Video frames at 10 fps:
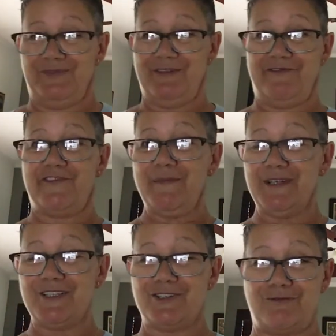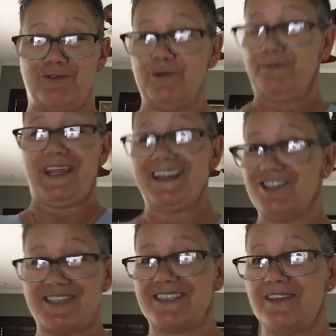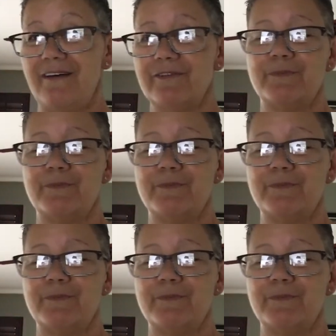the feminist group, they just love